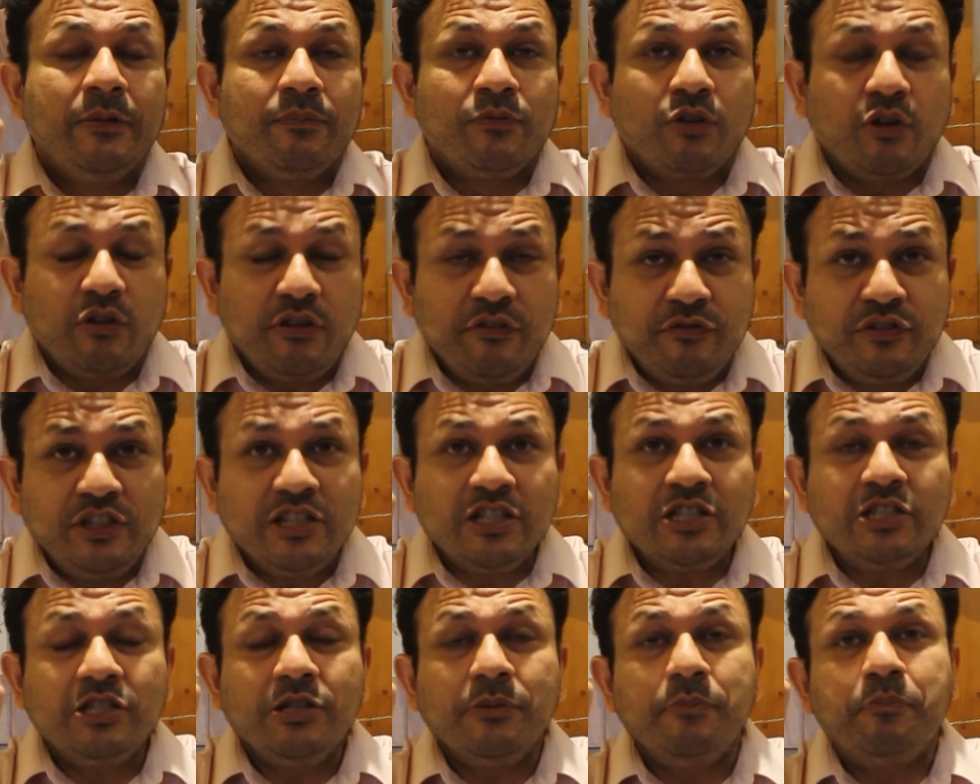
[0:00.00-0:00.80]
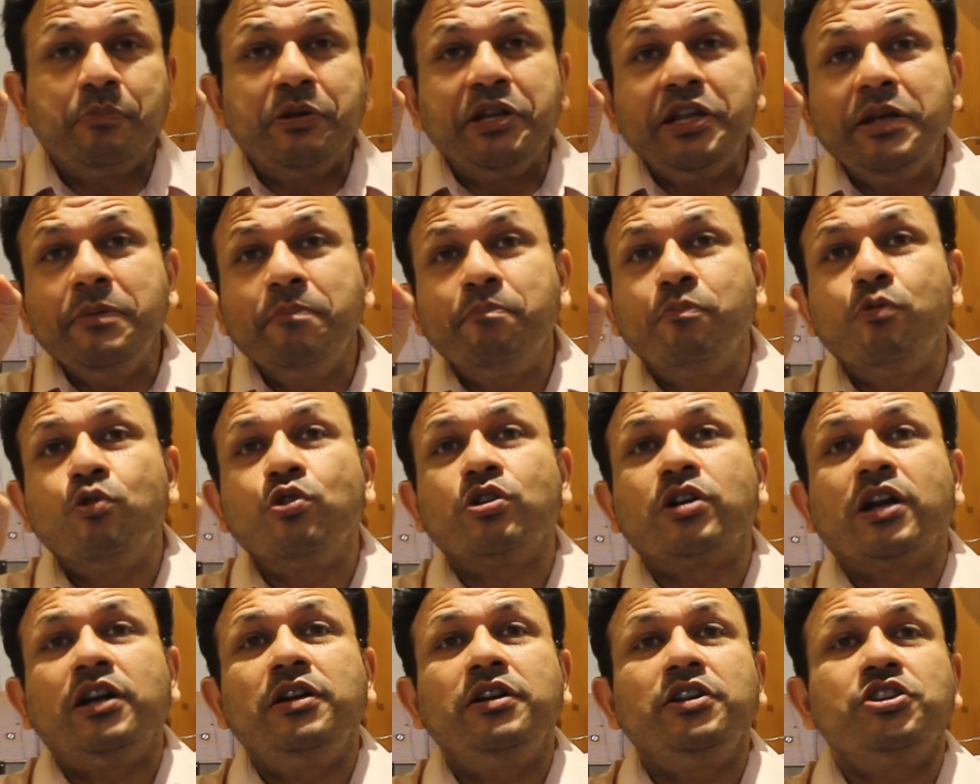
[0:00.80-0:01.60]
Now, if this
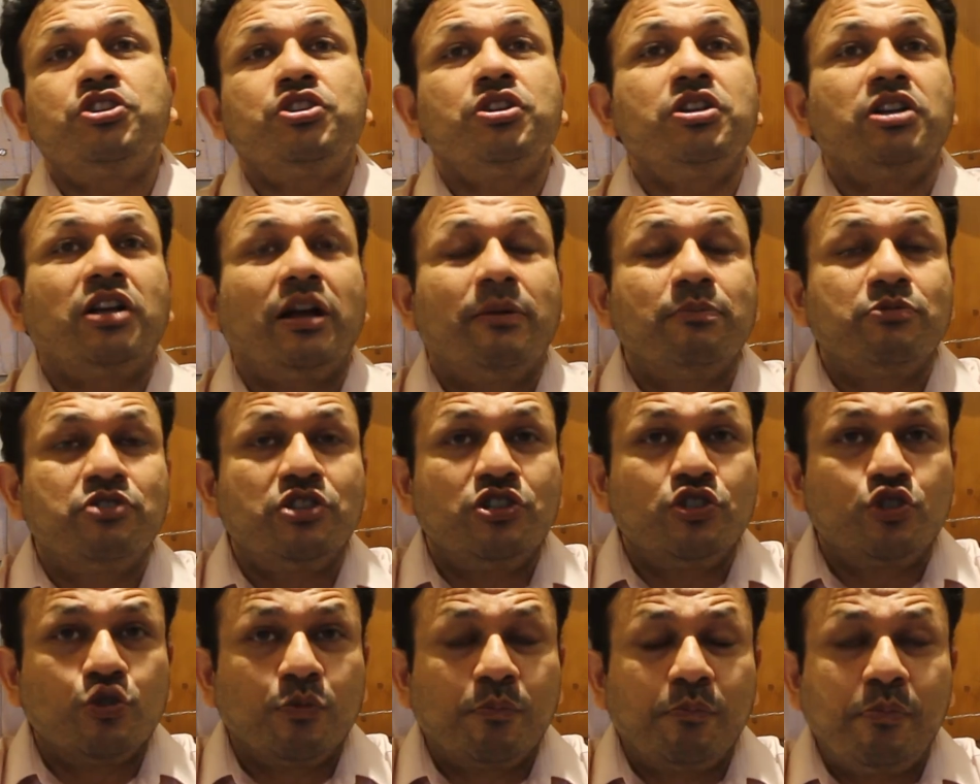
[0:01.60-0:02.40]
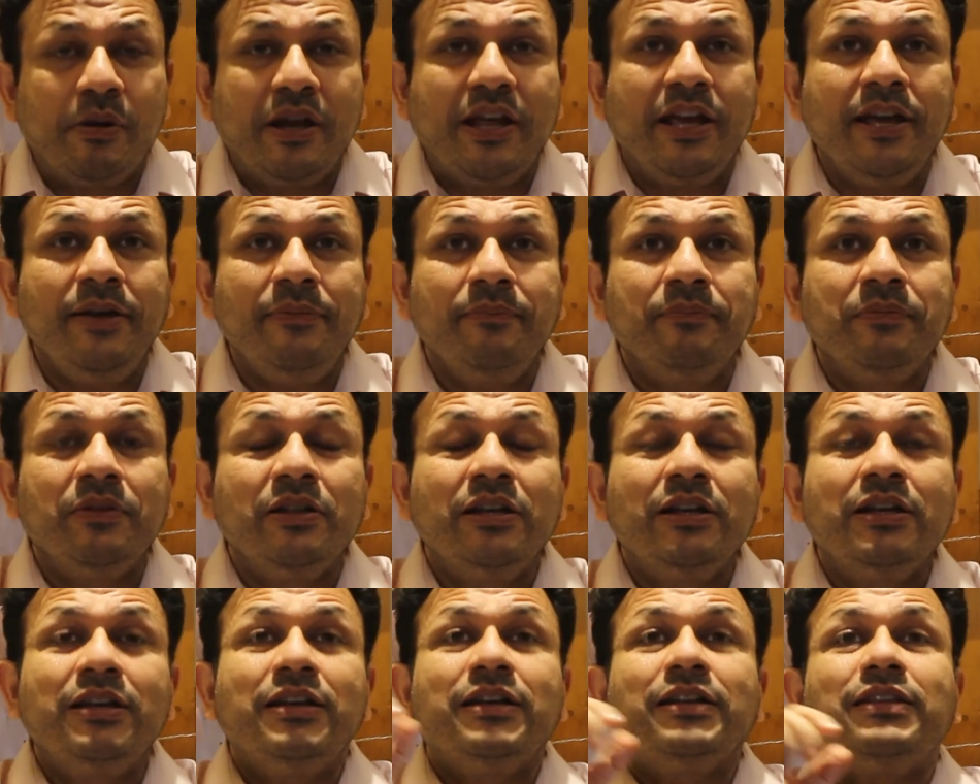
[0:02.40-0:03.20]
pre-import condition comes into play,
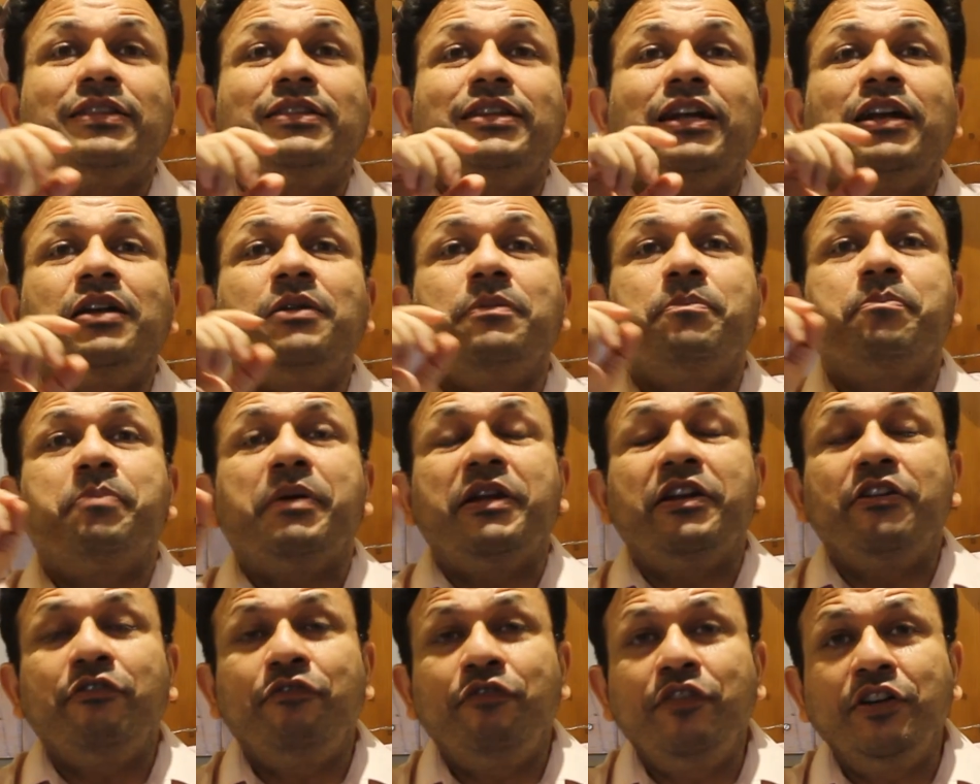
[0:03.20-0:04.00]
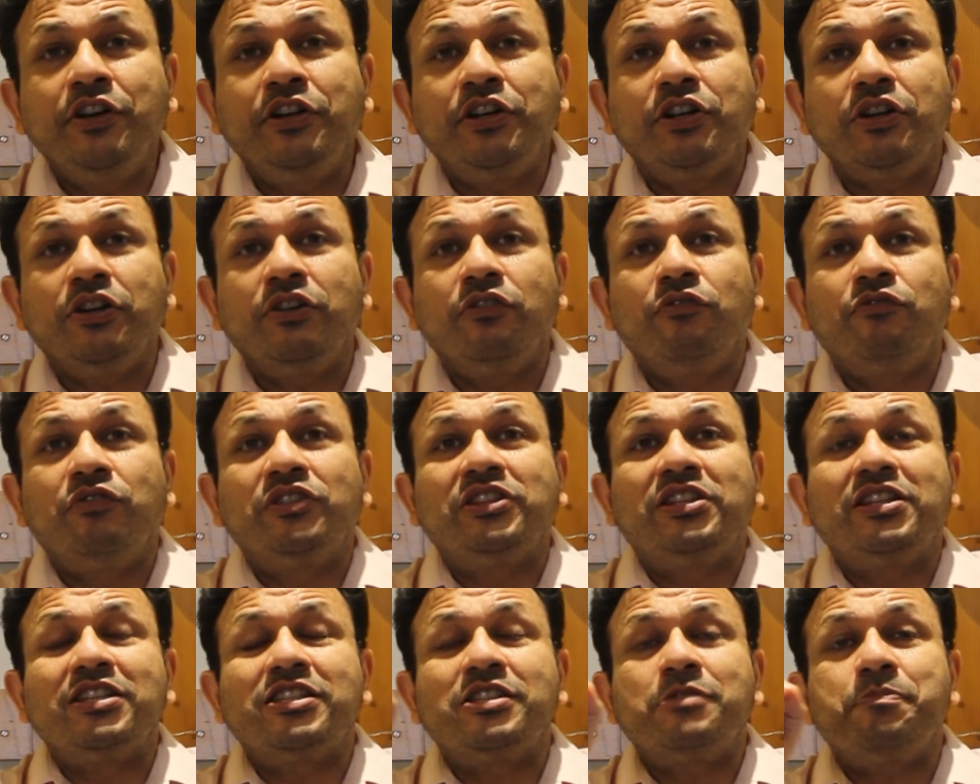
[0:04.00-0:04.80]
that benefit
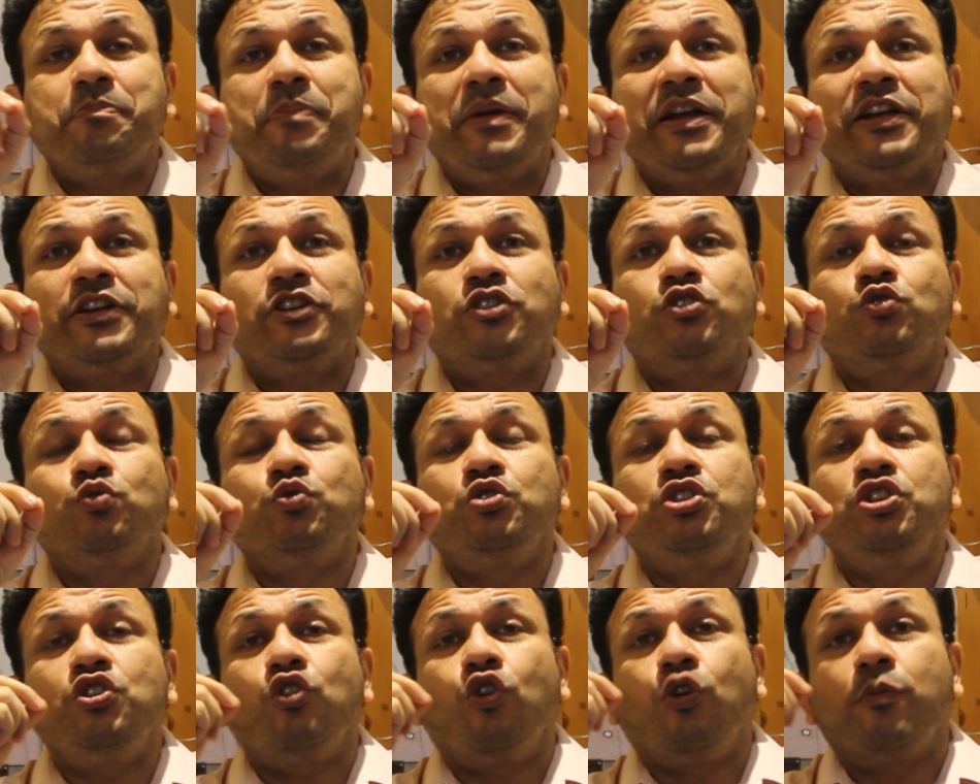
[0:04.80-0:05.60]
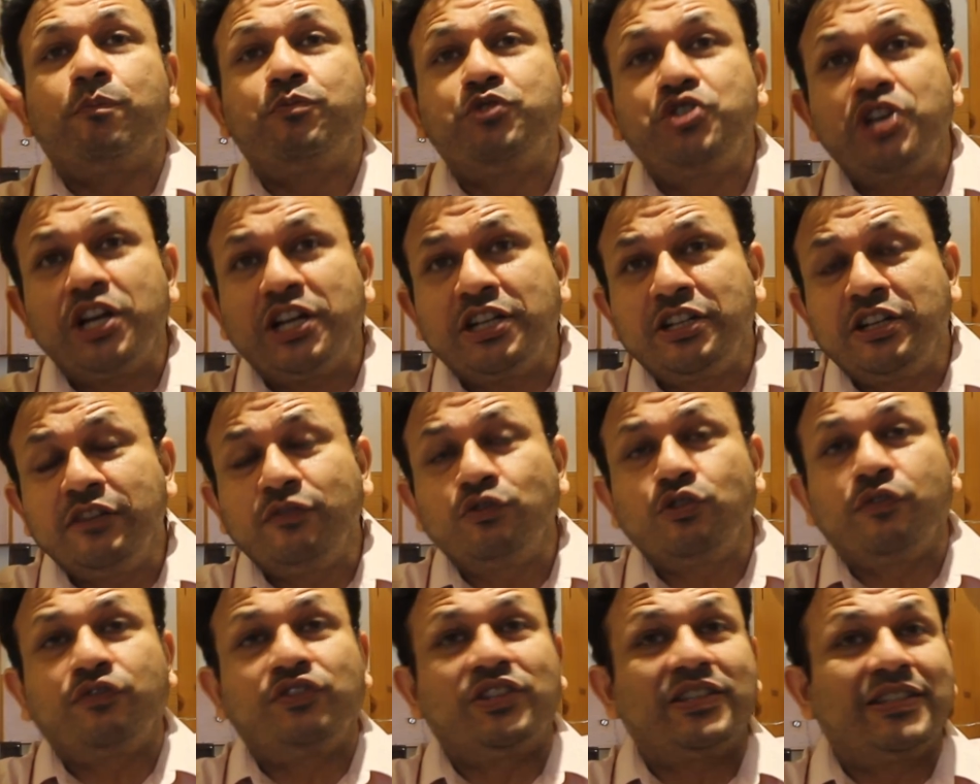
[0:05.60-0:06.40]
with respect to the
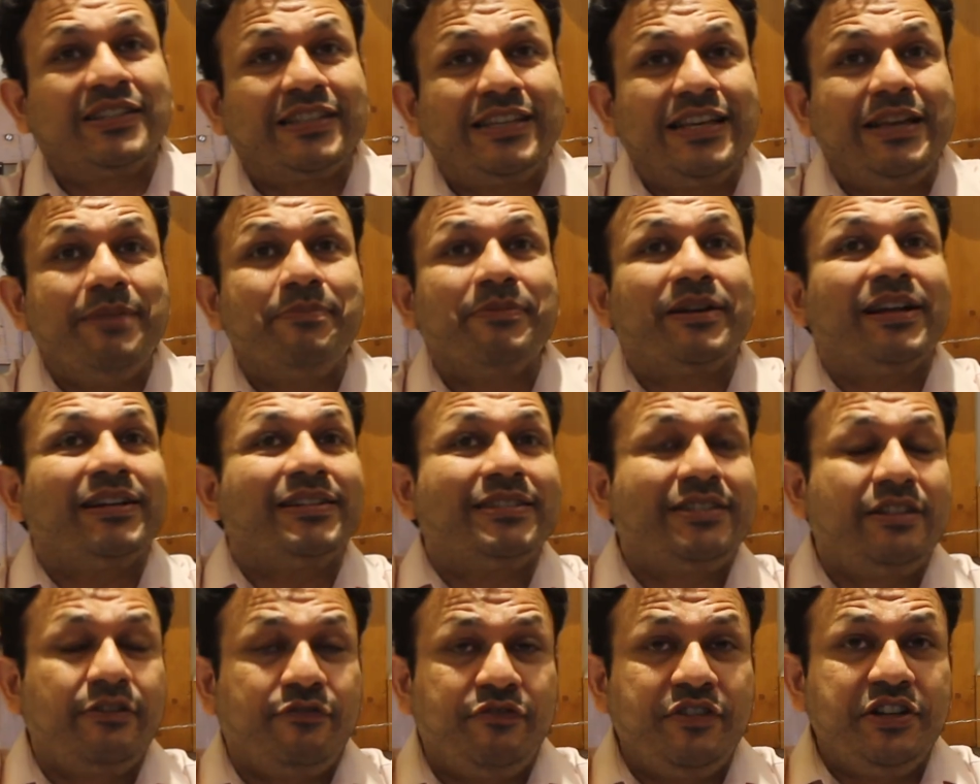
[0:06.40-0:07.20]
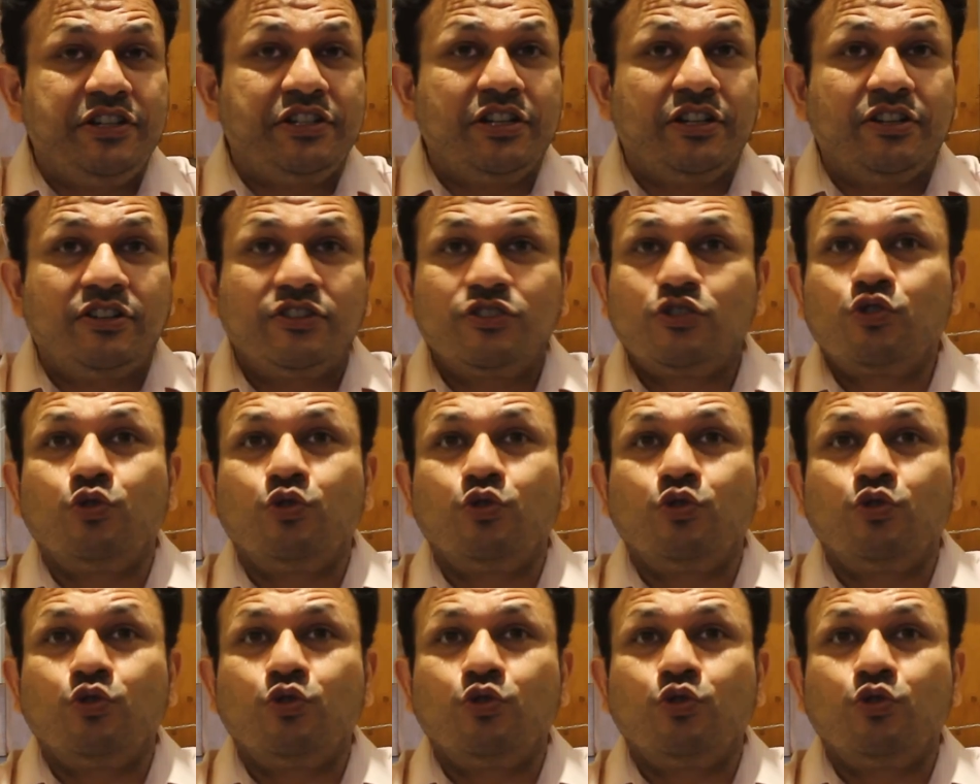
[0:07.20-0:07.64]
objectives of the scheme gets defeated.